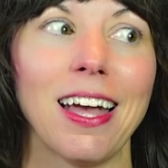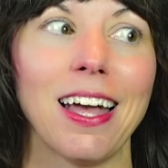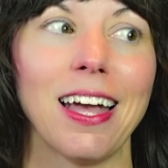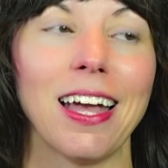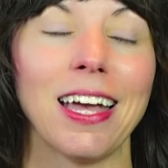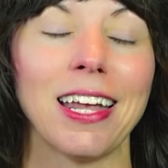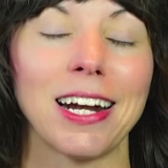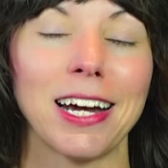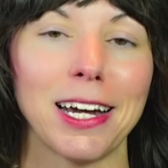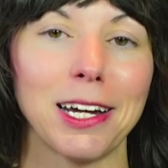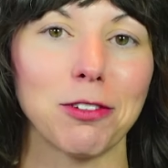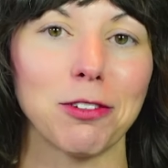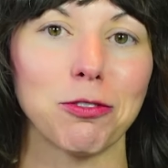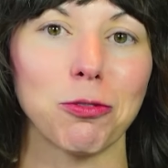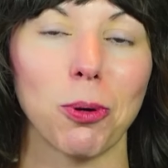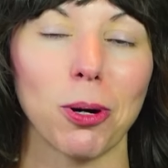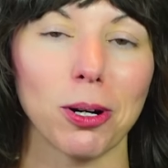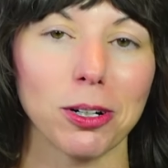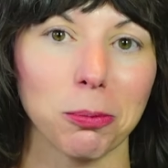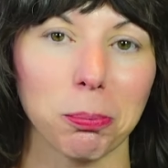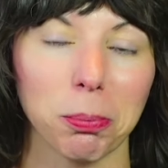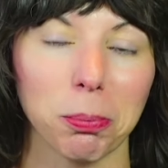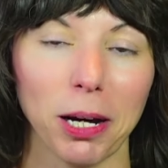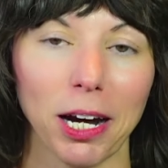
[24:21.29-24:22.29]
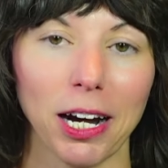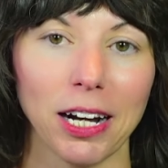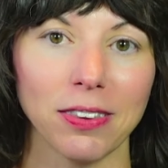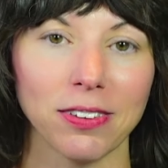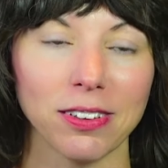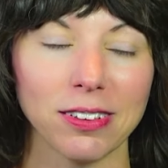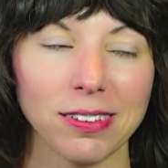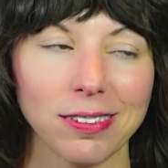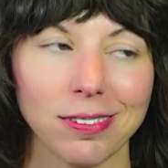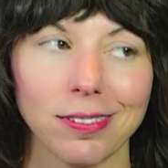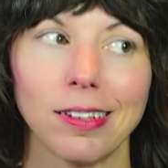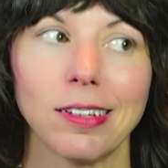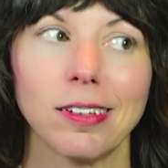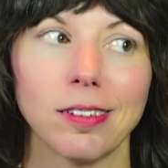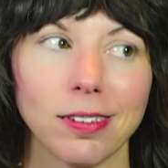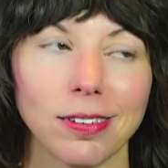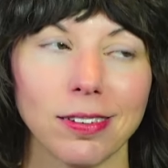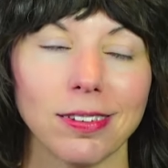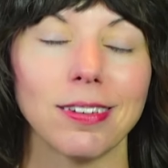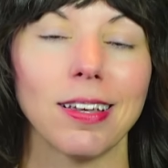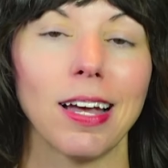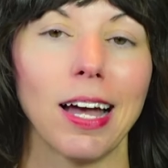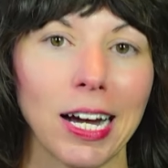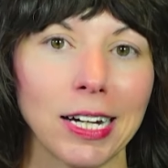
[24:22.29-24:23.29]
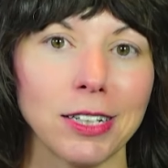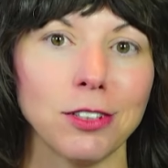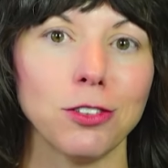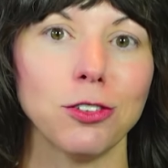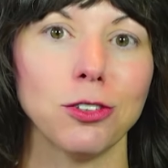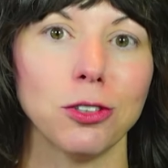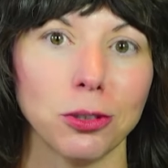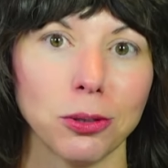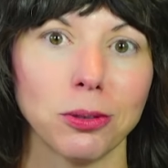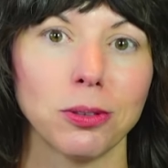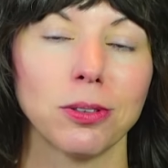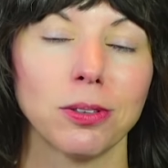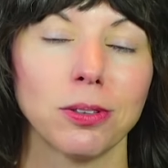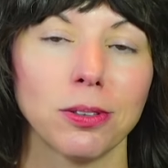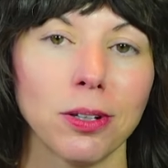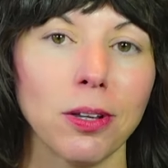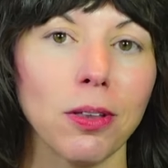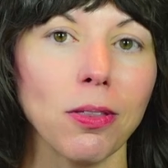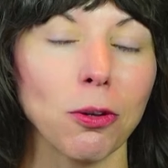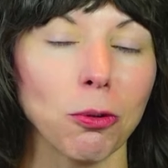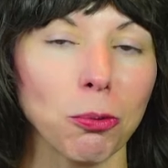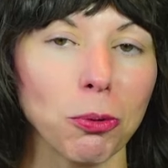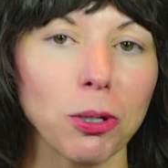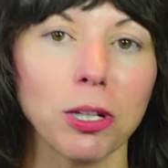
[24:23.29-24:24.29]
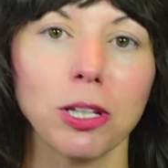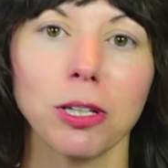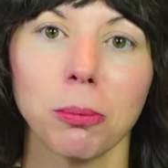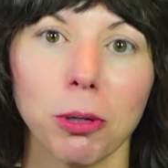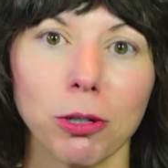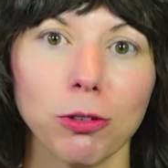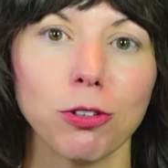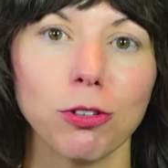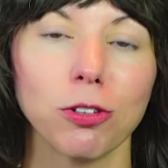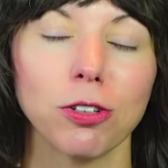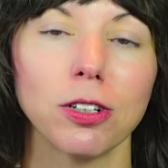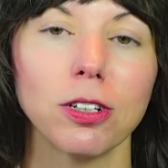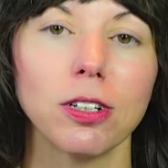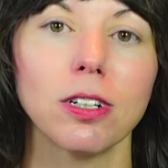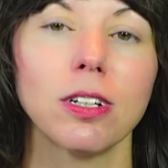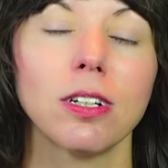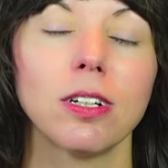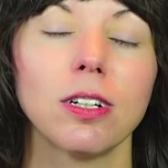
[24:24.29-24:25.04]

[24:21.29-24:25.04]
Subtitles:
And I have walked a path that says I do the real emotion.